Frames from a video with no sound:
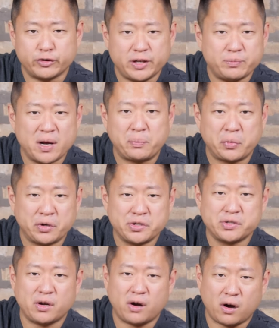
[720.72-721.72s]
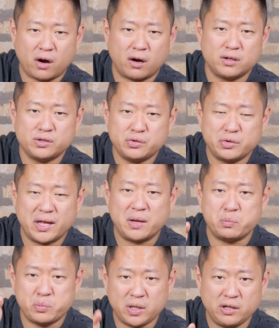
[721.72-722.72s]
green peppers onto
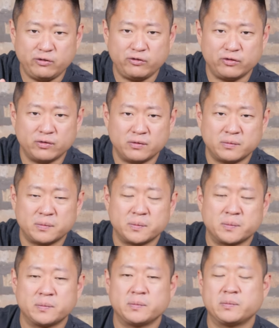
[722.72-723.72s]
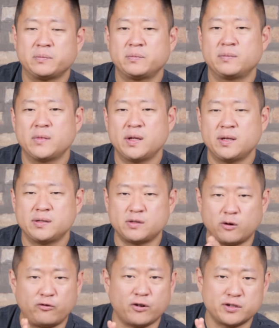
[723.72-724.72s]
that beef
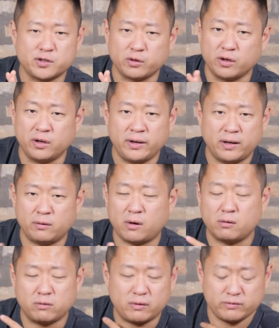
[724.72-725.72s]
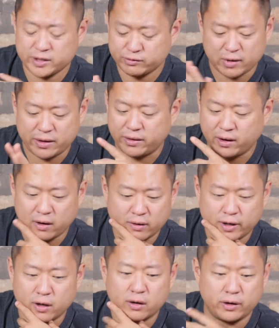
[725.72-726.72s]
so far so good and I'll, just right there
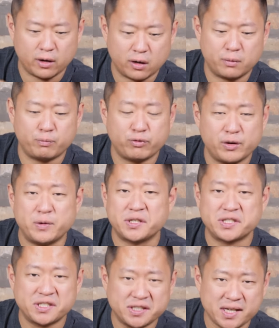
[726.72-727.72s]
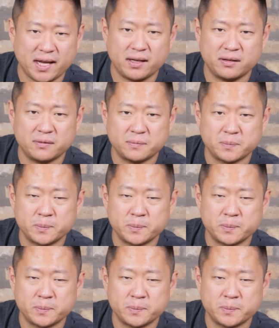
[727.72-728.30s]
you're you're pretty much set